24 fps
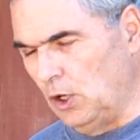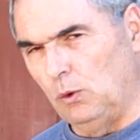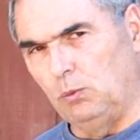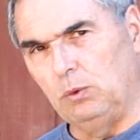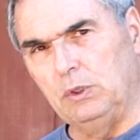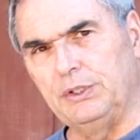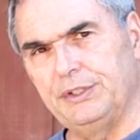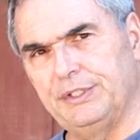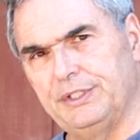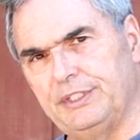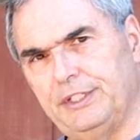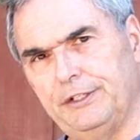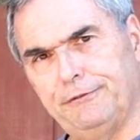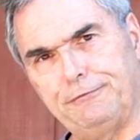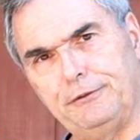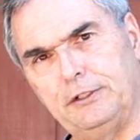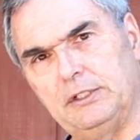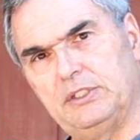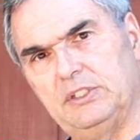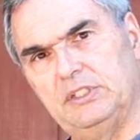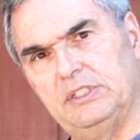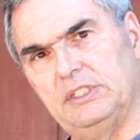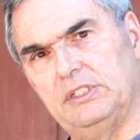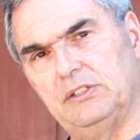Well, the
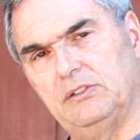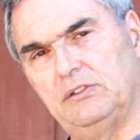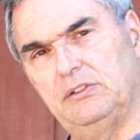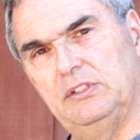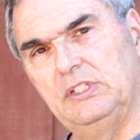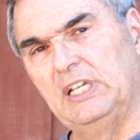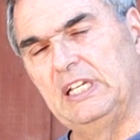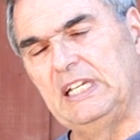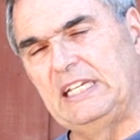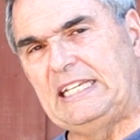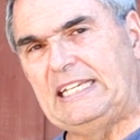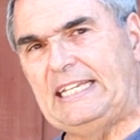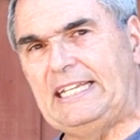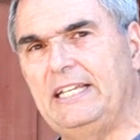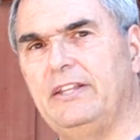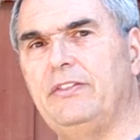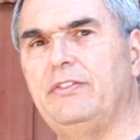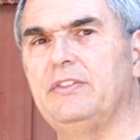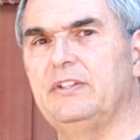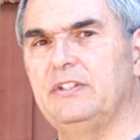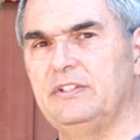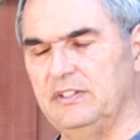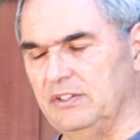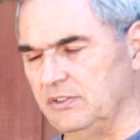difference is
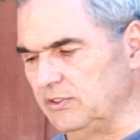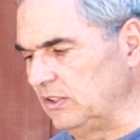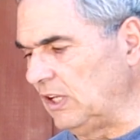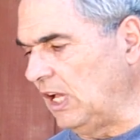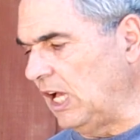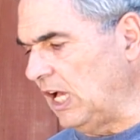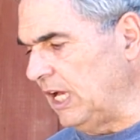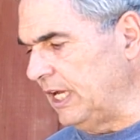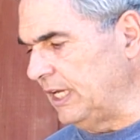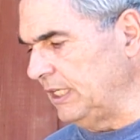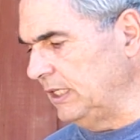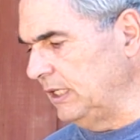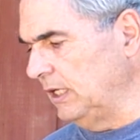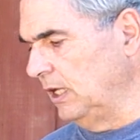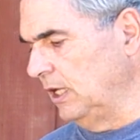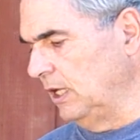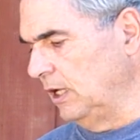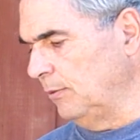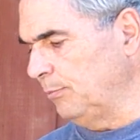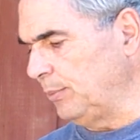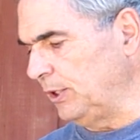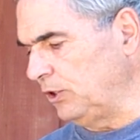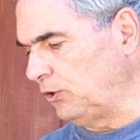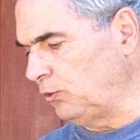in the design
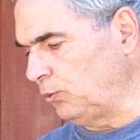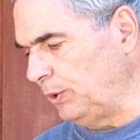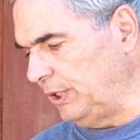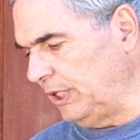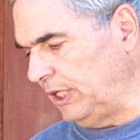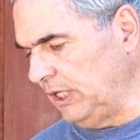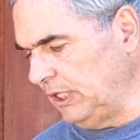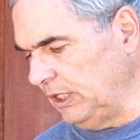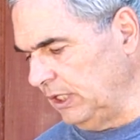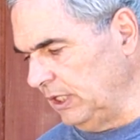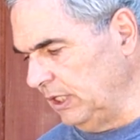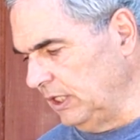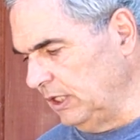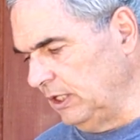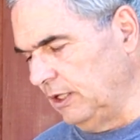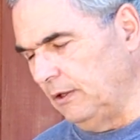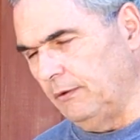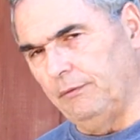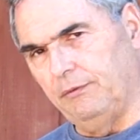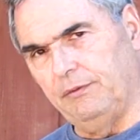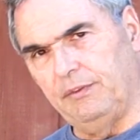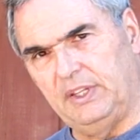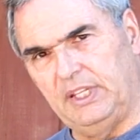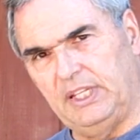between
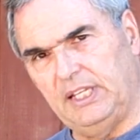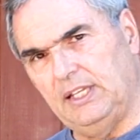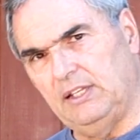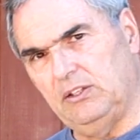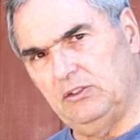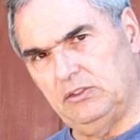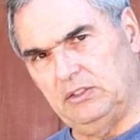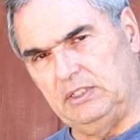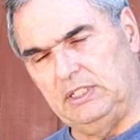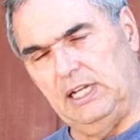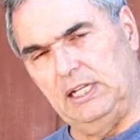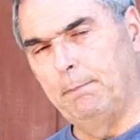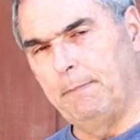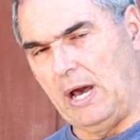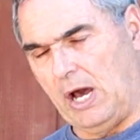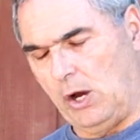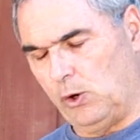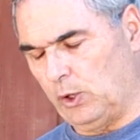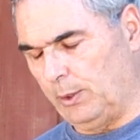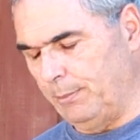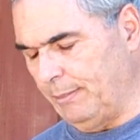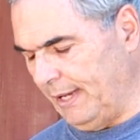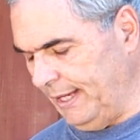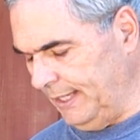these
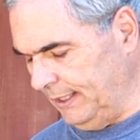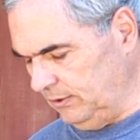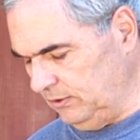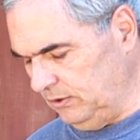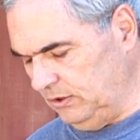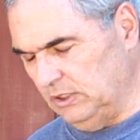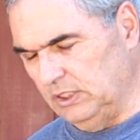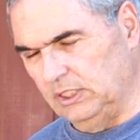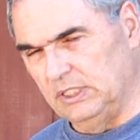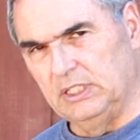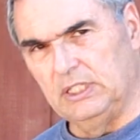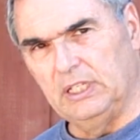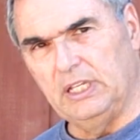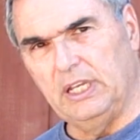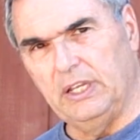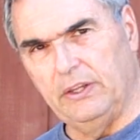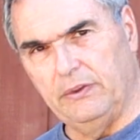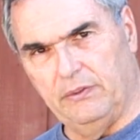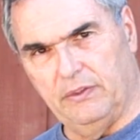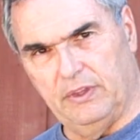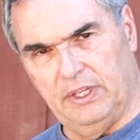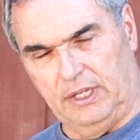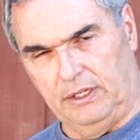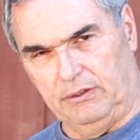power banks
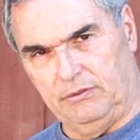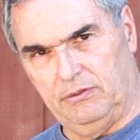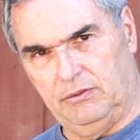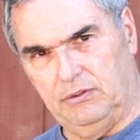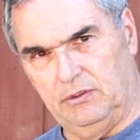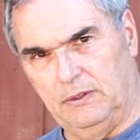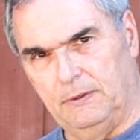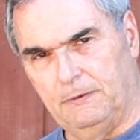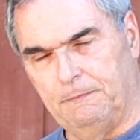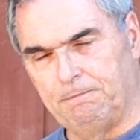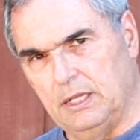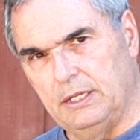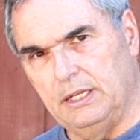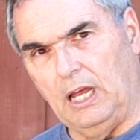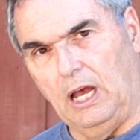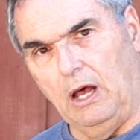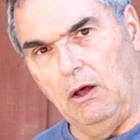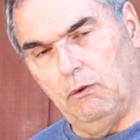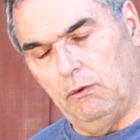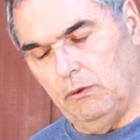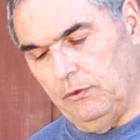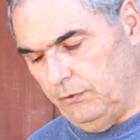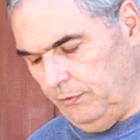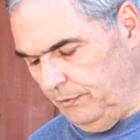and this.
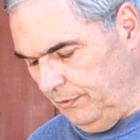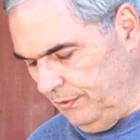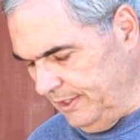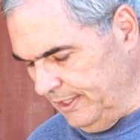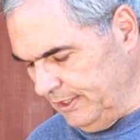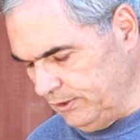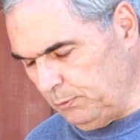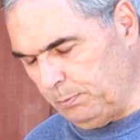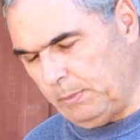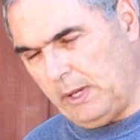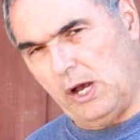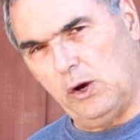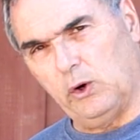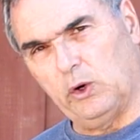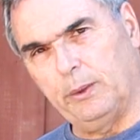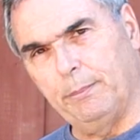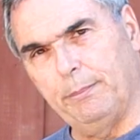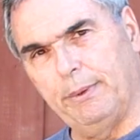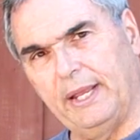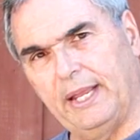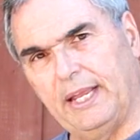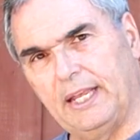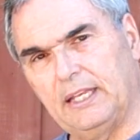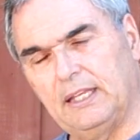Now, this power
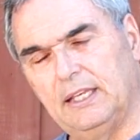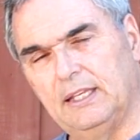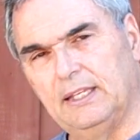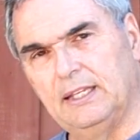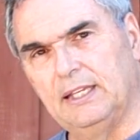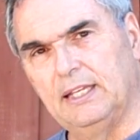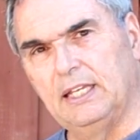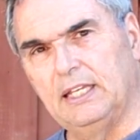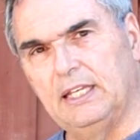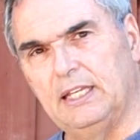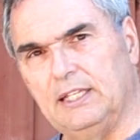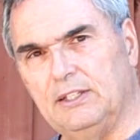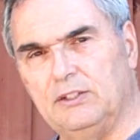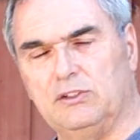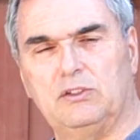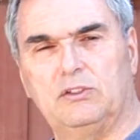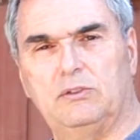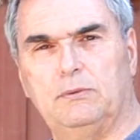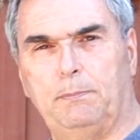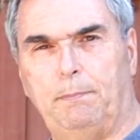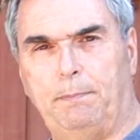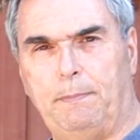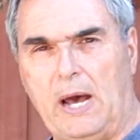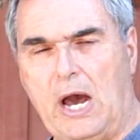bank
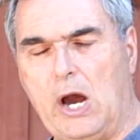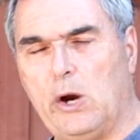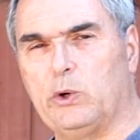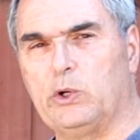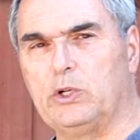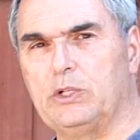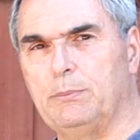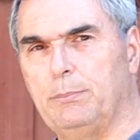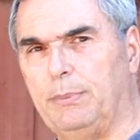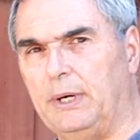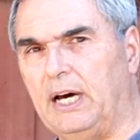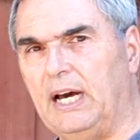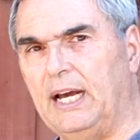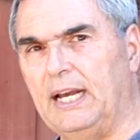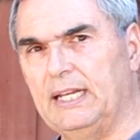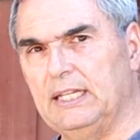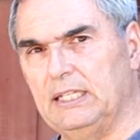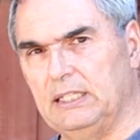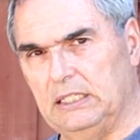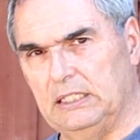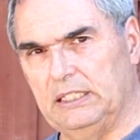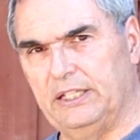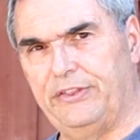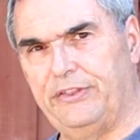is powered
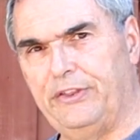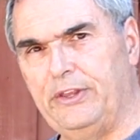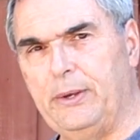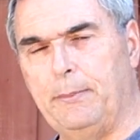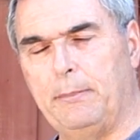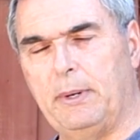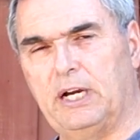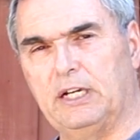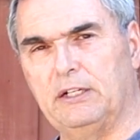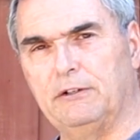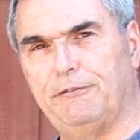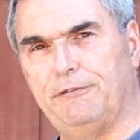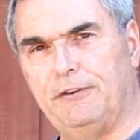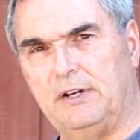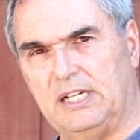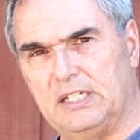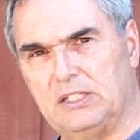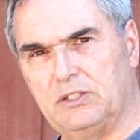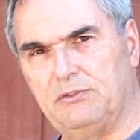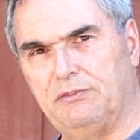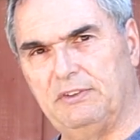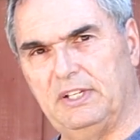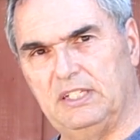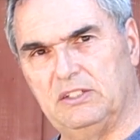by lithium iron
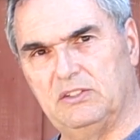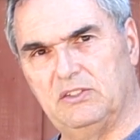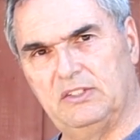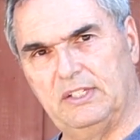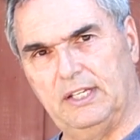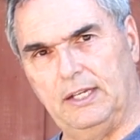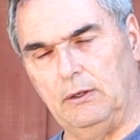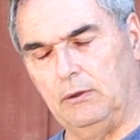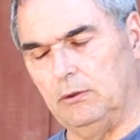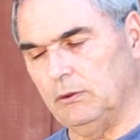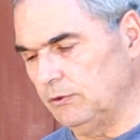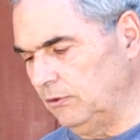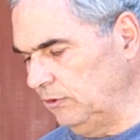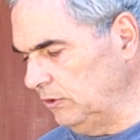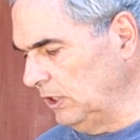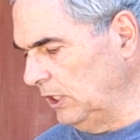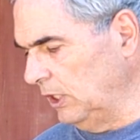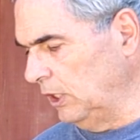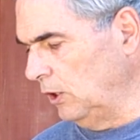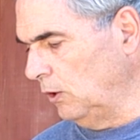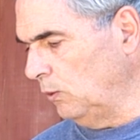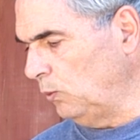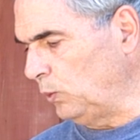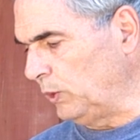phosphate cells,
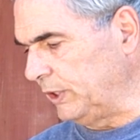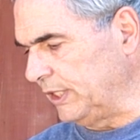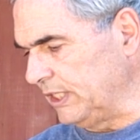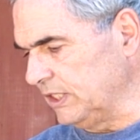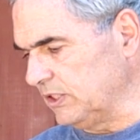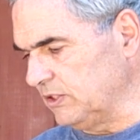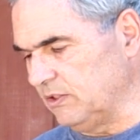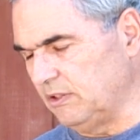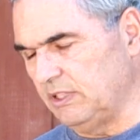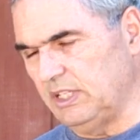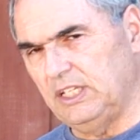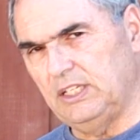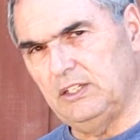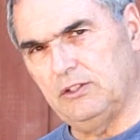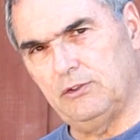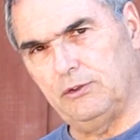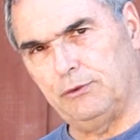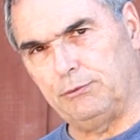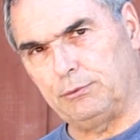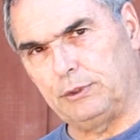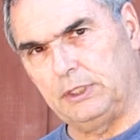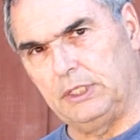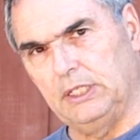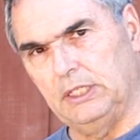whereas these
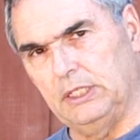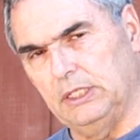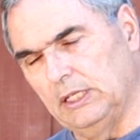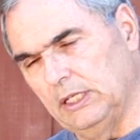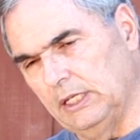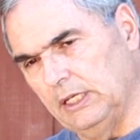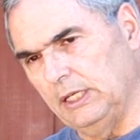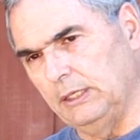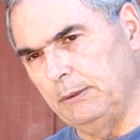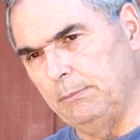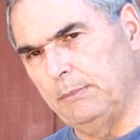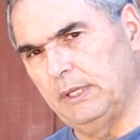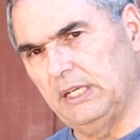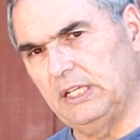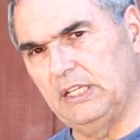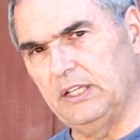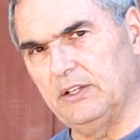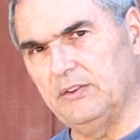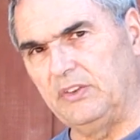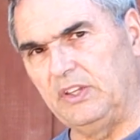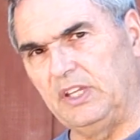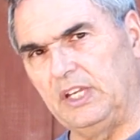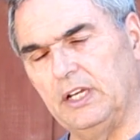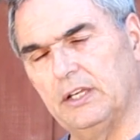three and many
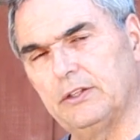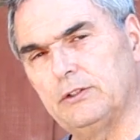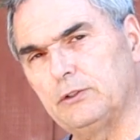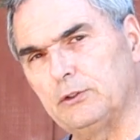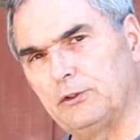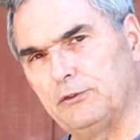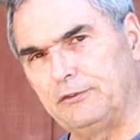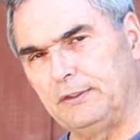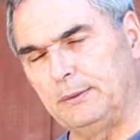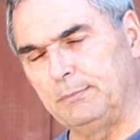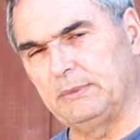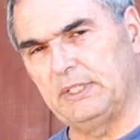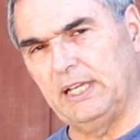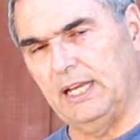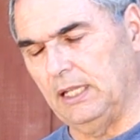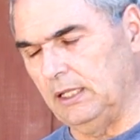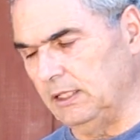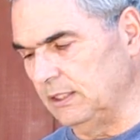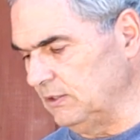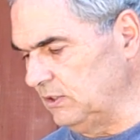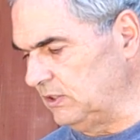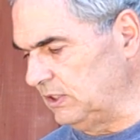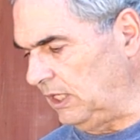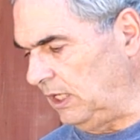of the others from
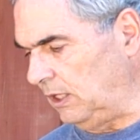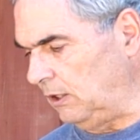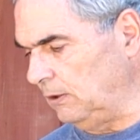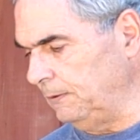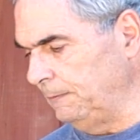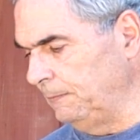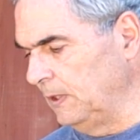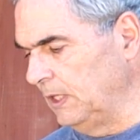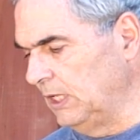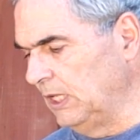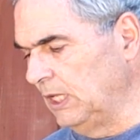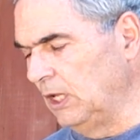Talent Cell